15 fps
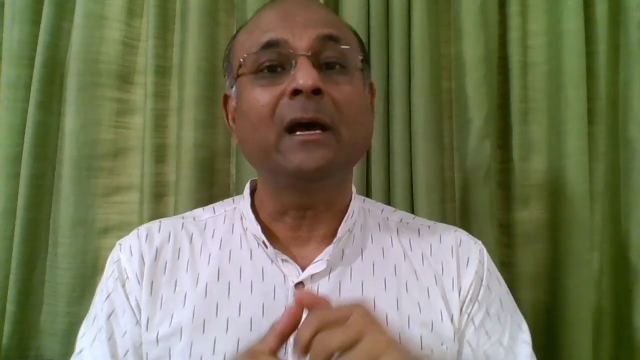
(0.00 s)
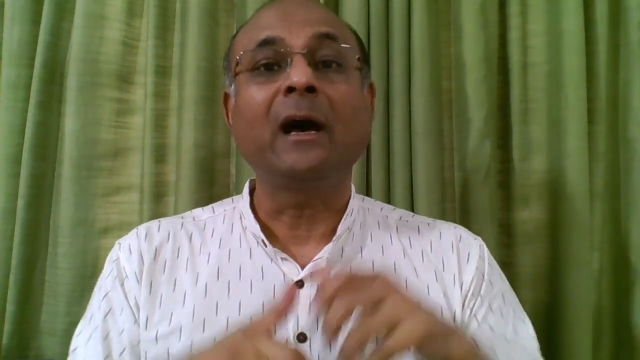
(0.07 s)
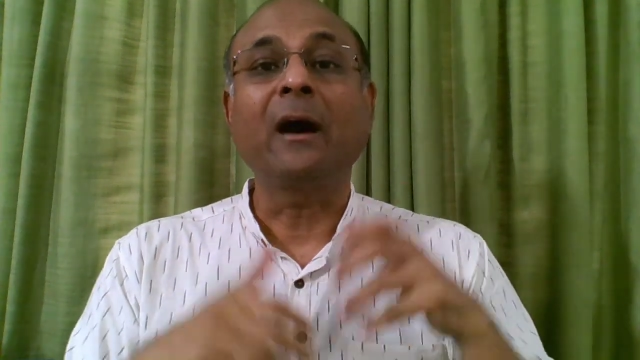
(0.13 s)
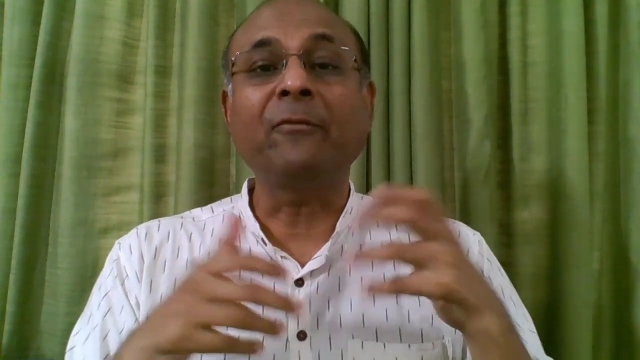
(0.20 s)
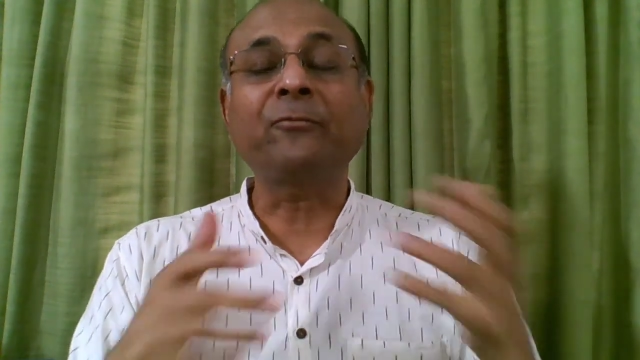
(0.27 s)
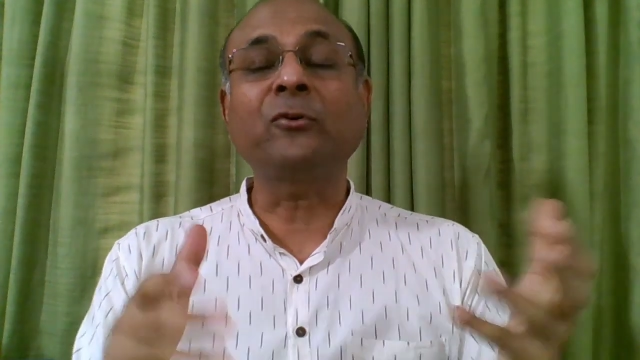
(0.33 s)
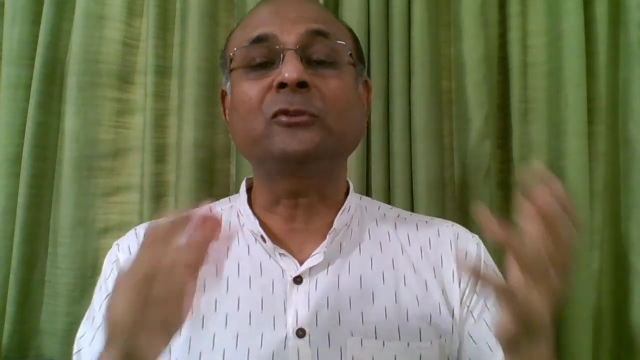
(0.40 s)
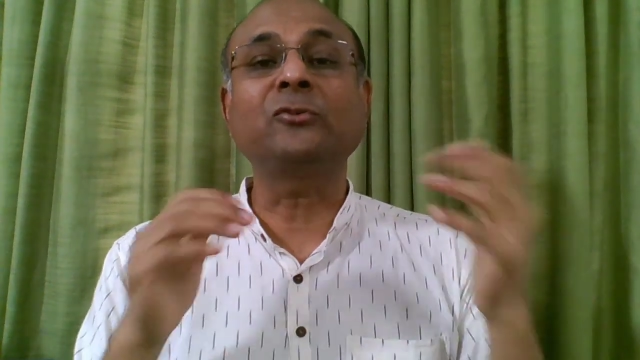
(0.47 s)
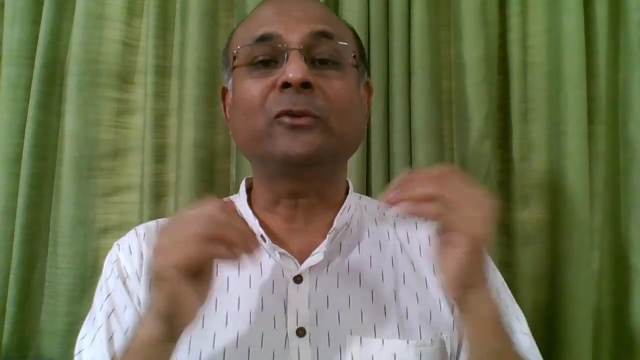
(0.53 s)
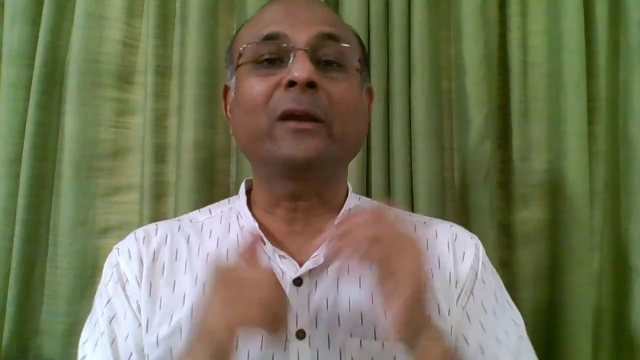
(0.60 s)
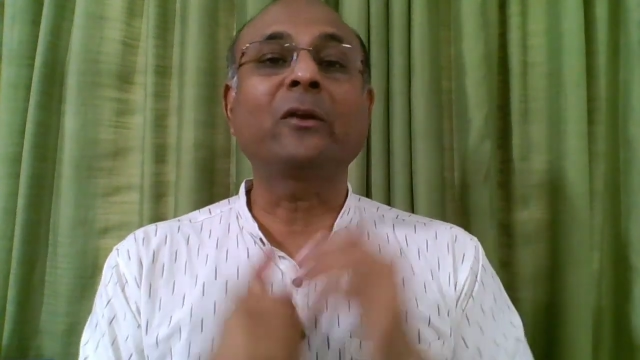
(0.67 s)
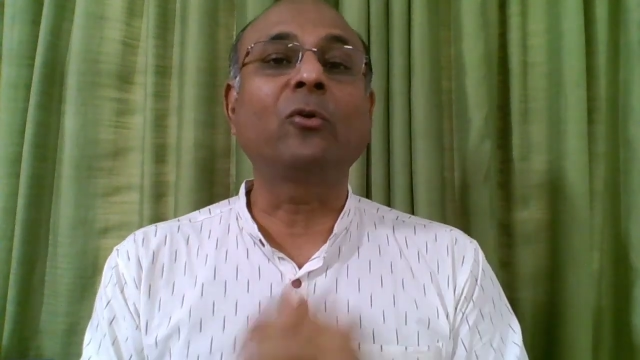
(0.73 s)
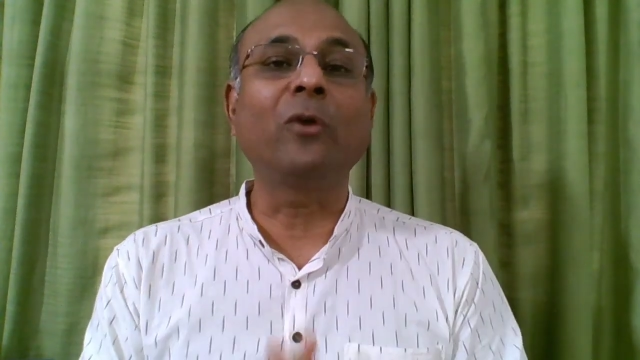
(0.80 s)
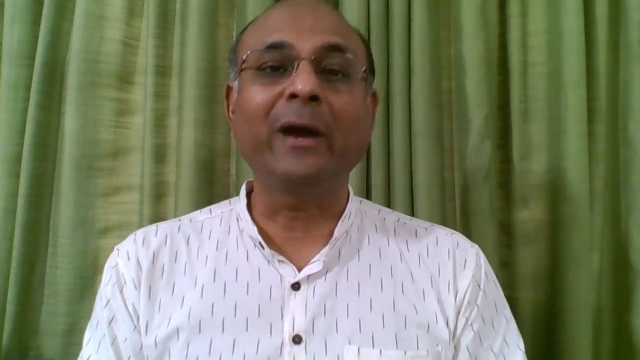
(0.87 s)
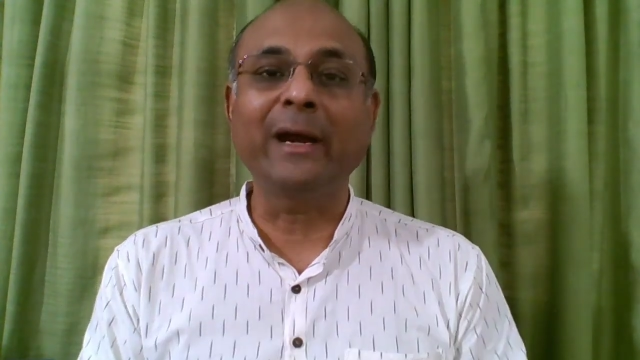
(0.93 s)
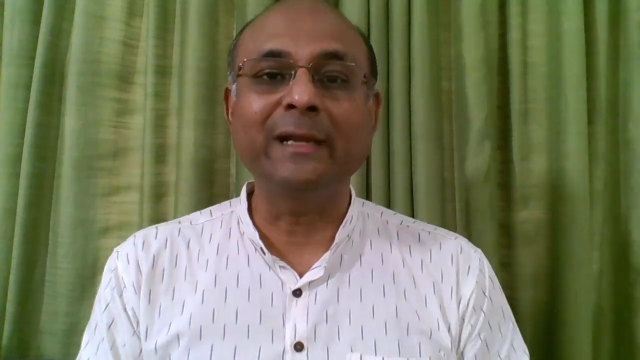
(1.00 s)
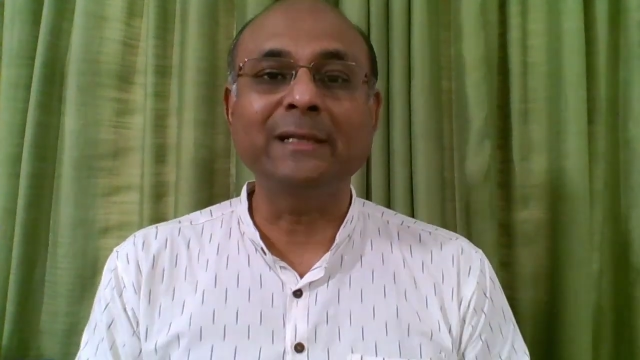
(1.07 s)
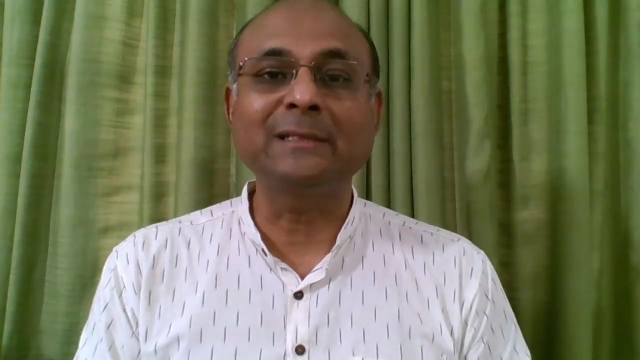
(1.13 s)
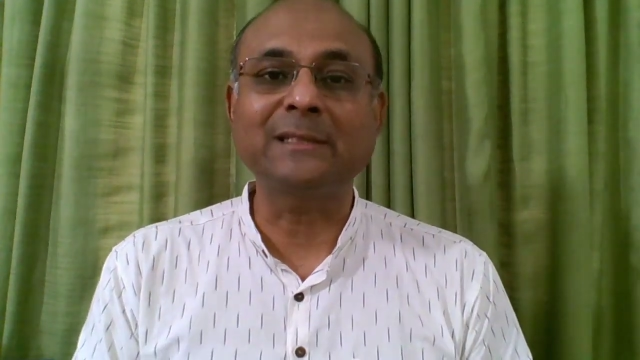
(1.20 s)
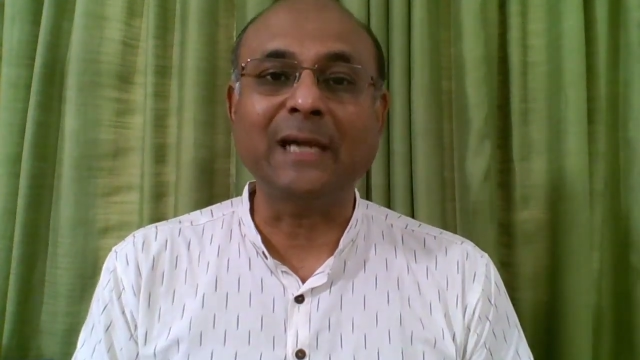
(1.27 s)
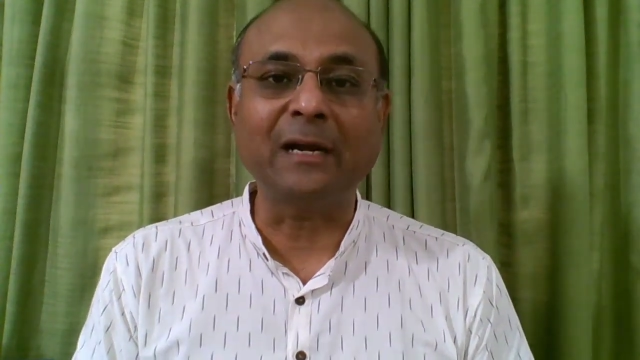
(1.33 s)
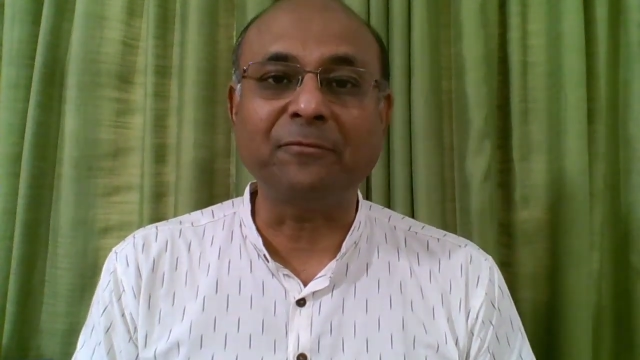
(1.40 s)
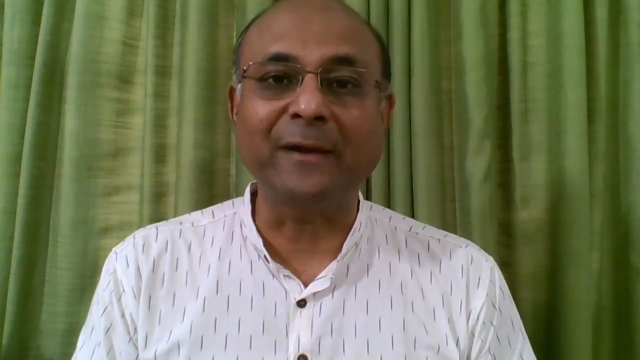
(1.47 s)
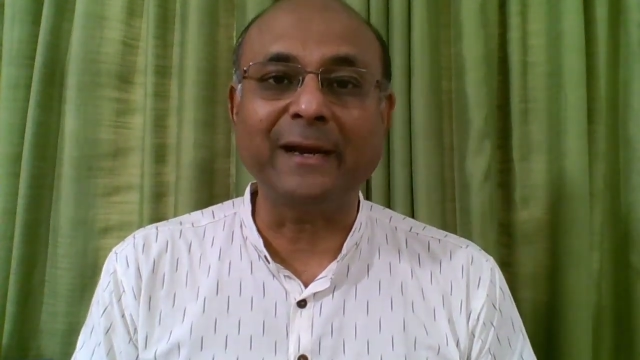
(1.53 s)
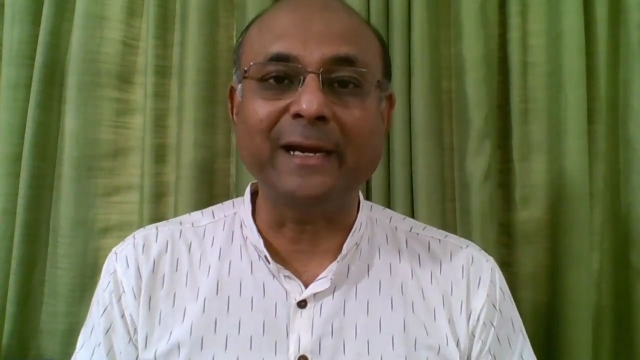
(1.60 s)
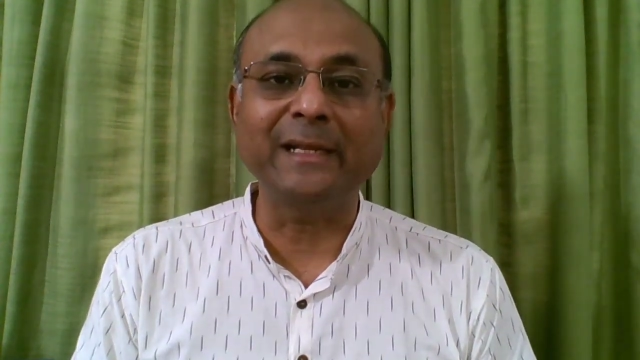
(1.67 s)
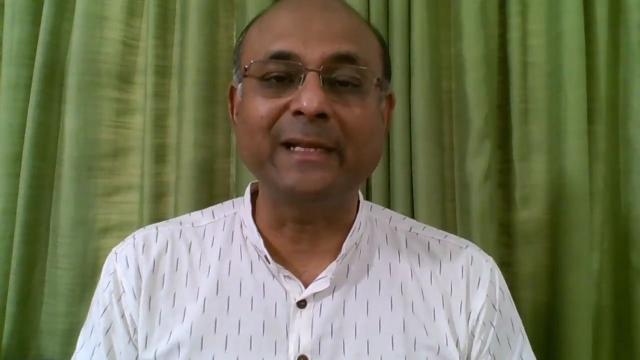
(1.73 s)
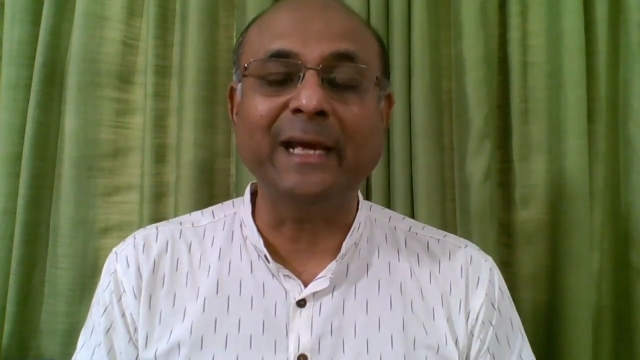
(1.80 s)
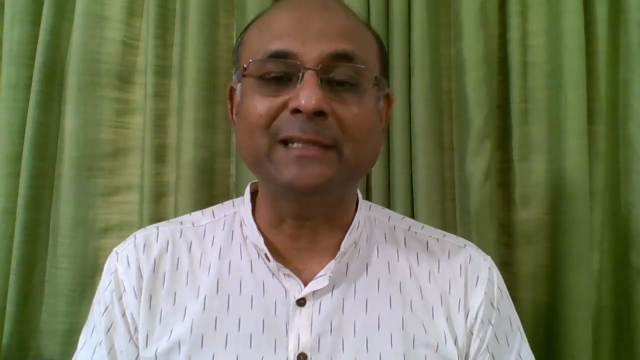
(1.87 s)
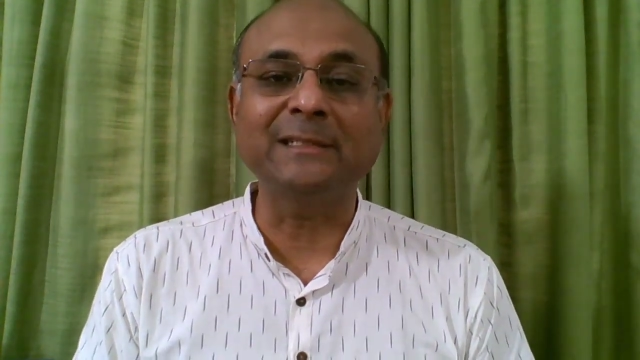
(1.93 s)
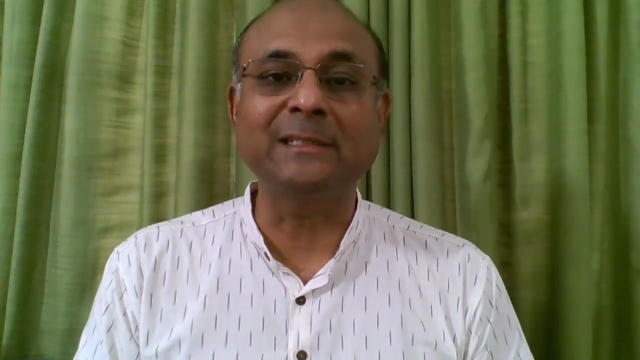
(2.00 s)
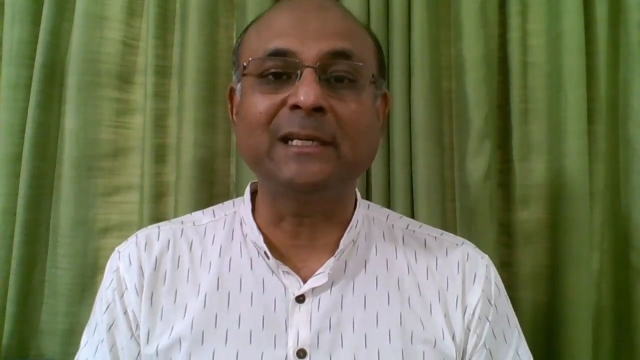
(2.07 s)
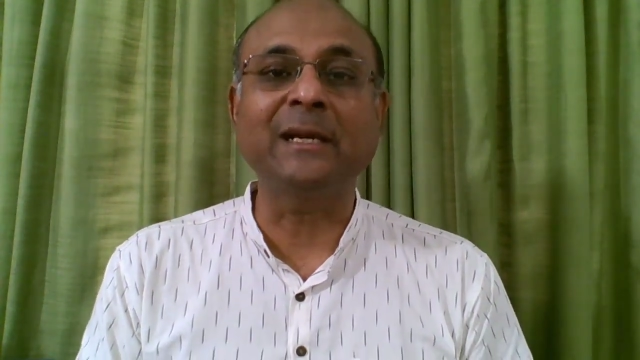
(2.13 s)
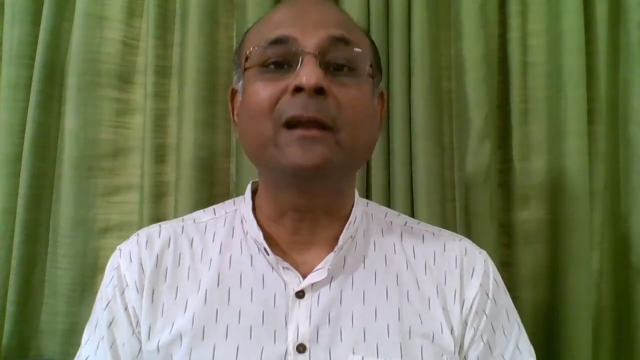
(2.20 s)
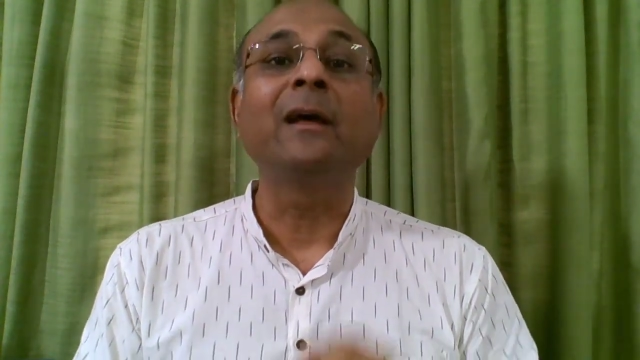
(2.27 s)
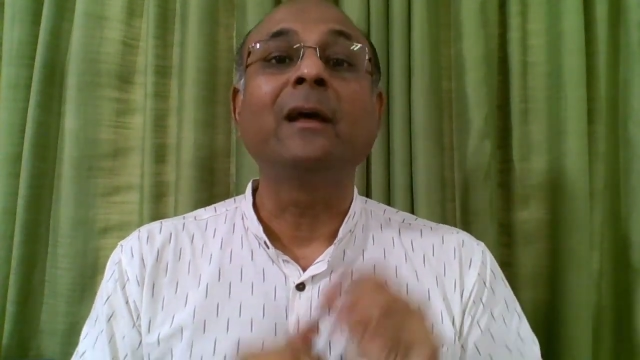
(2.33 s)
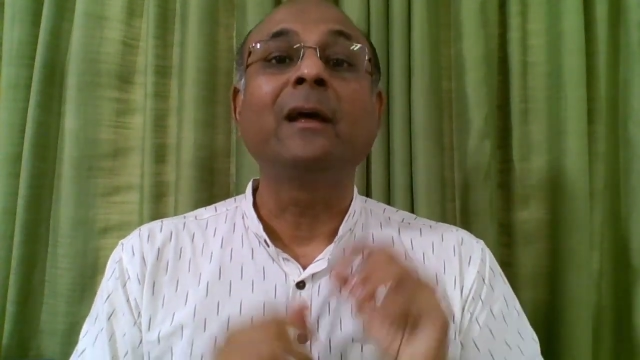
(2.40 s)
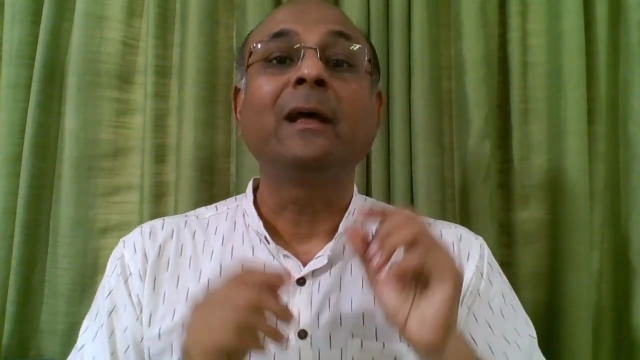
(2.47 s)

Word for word: of course you can go ahead and start finding the answer.